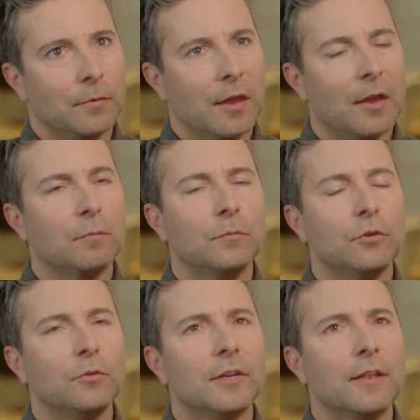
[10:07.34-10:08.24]
And
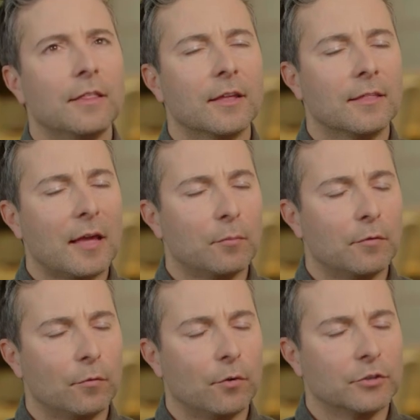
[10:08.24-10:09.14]
you didn't think that
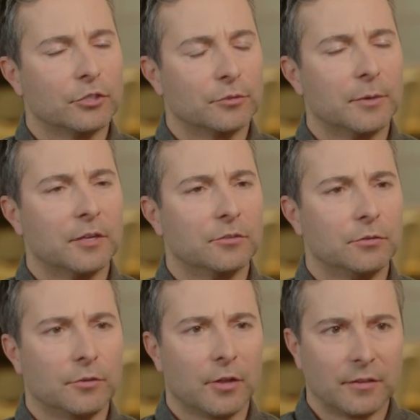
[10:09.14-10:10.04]
before just because
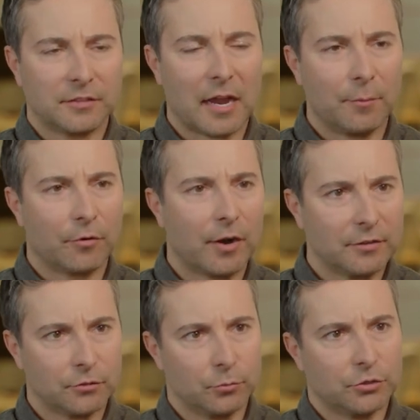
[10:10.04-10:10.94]
you thought the time horizon was